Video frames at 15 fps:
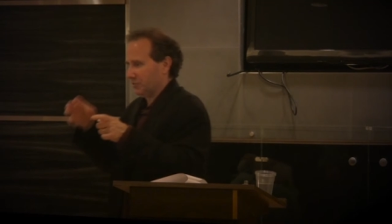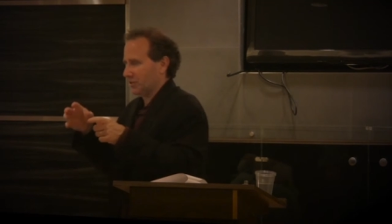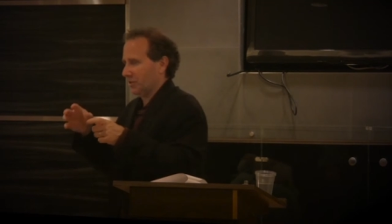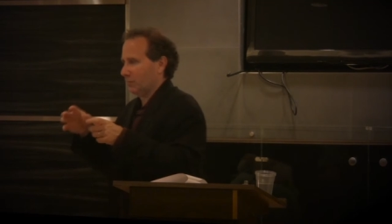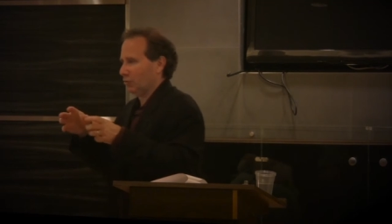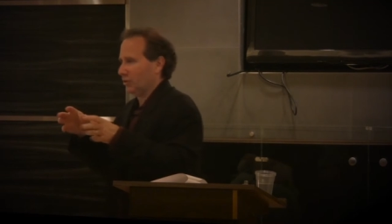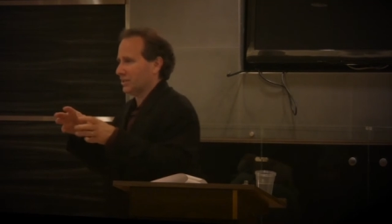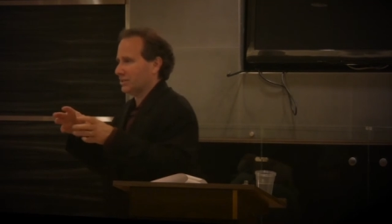with
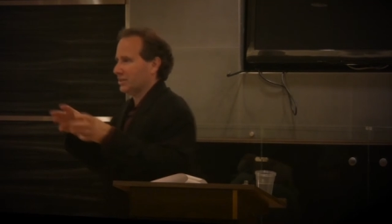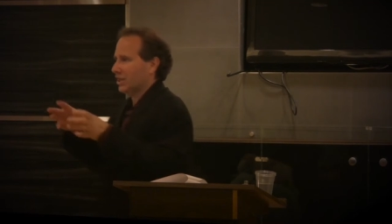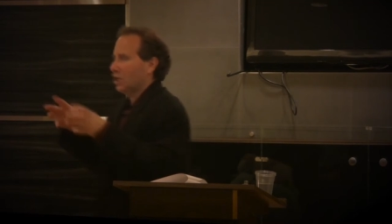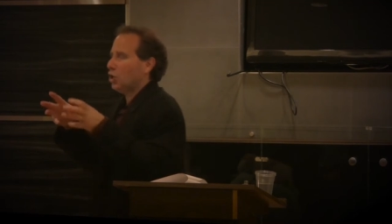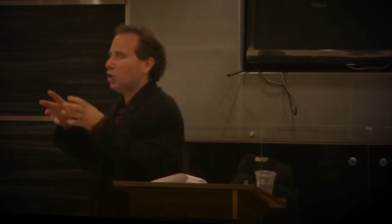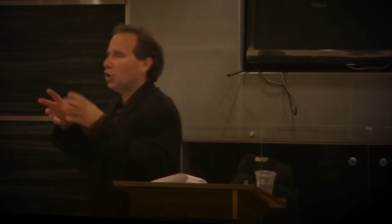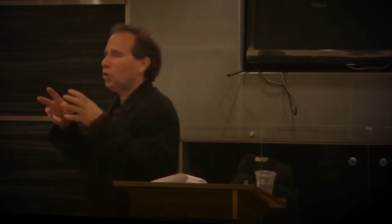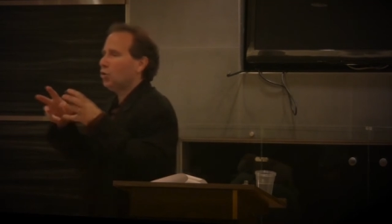someone is
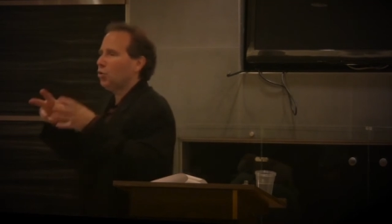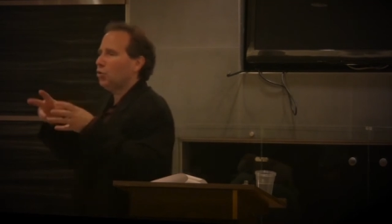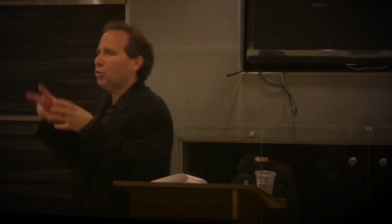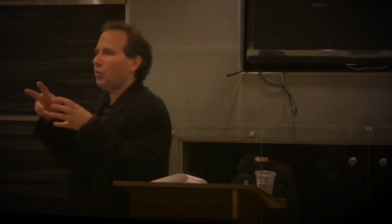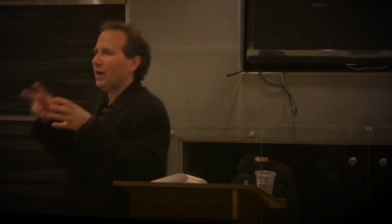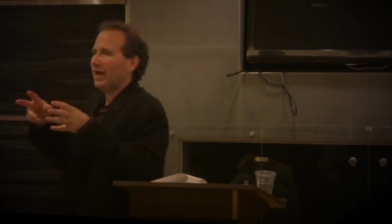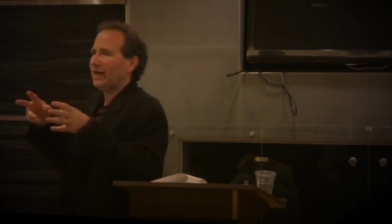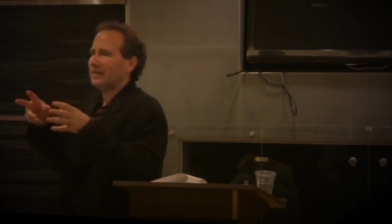
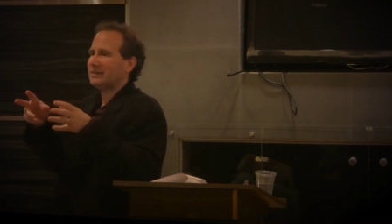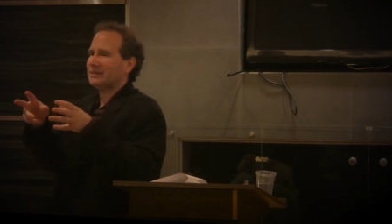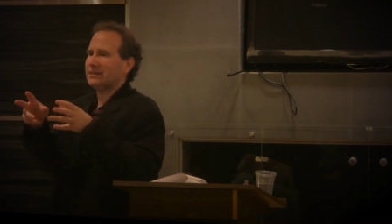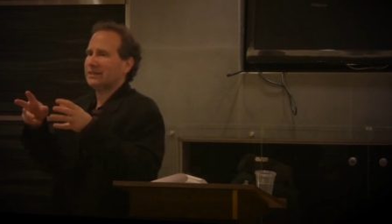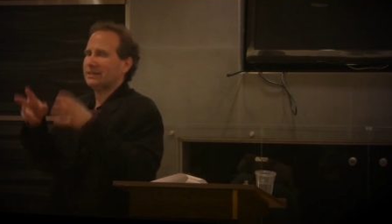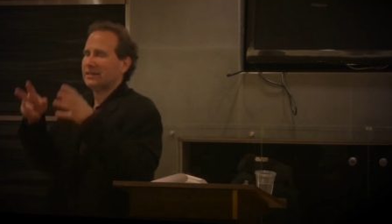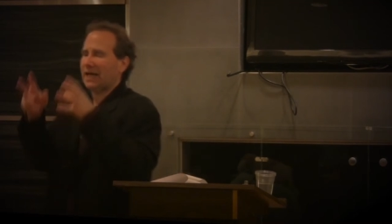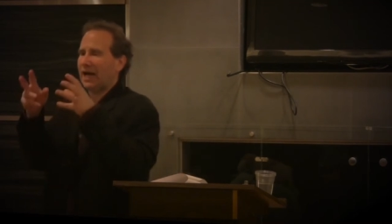who has
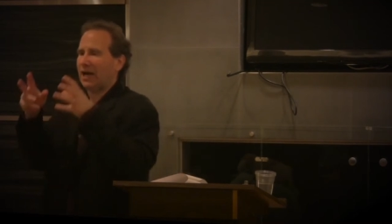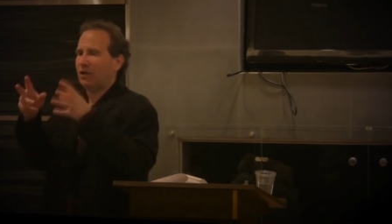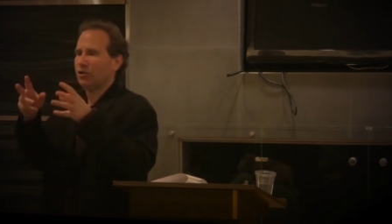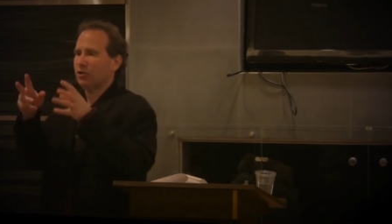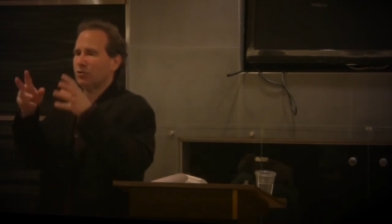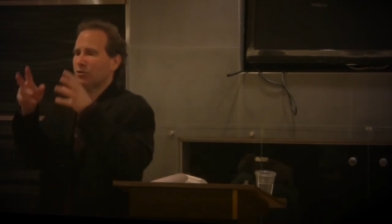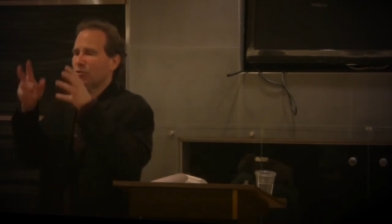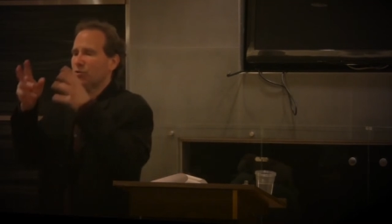the, how do
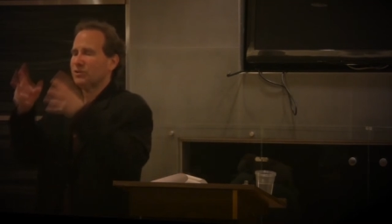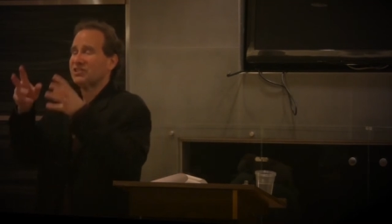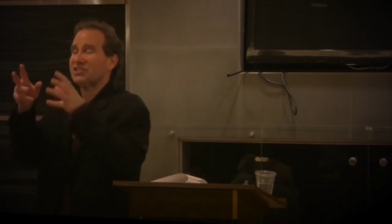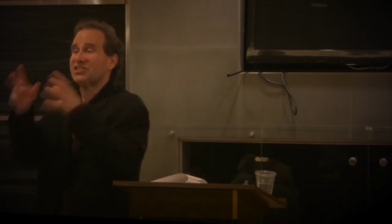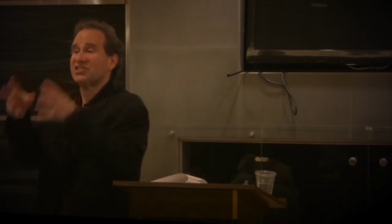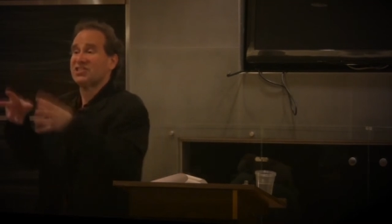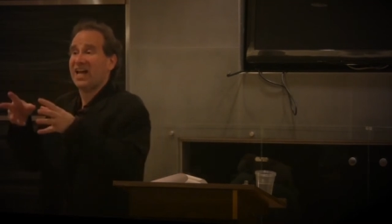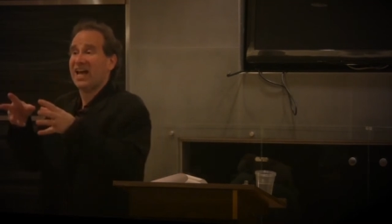you, who is the
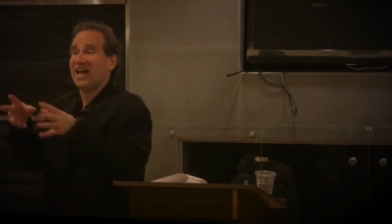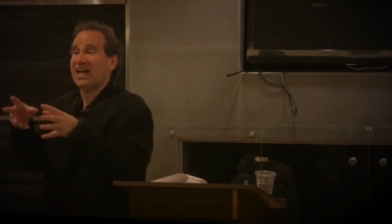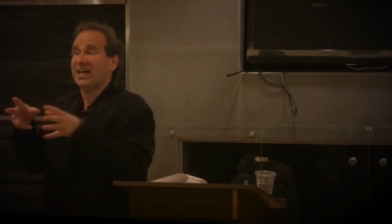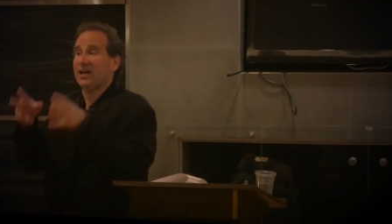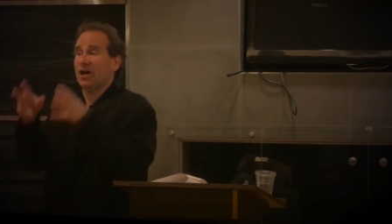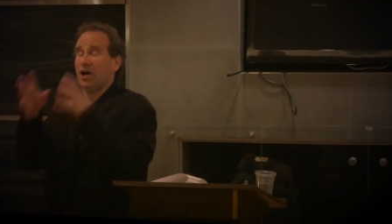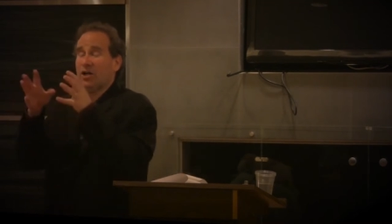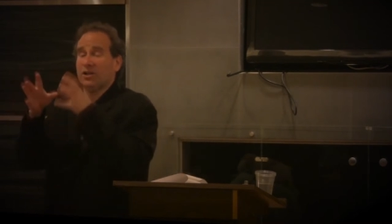
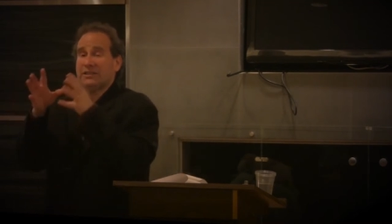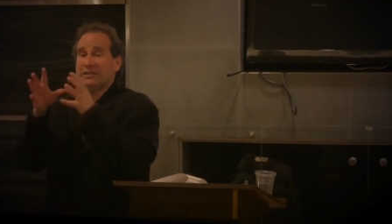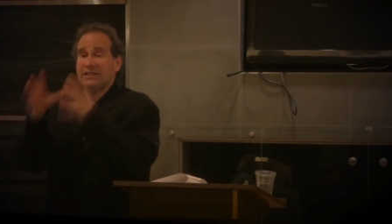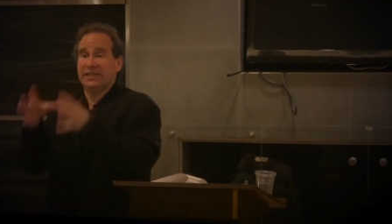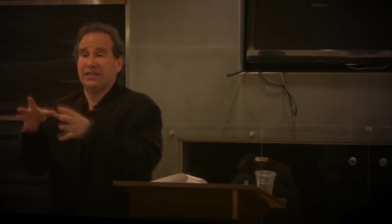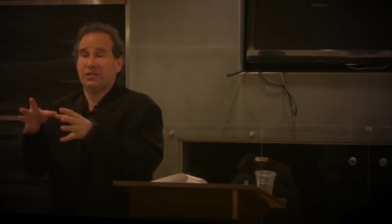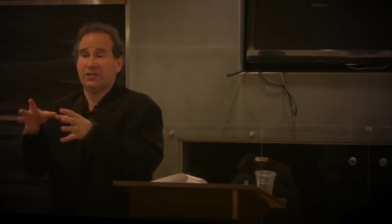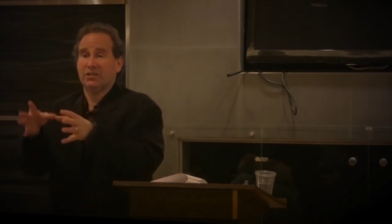say on the
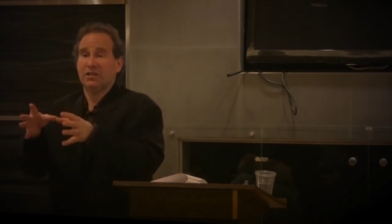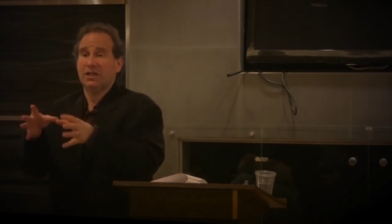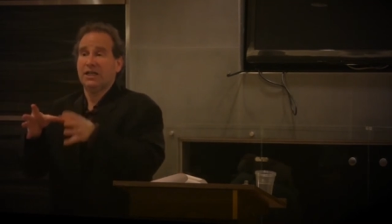deal?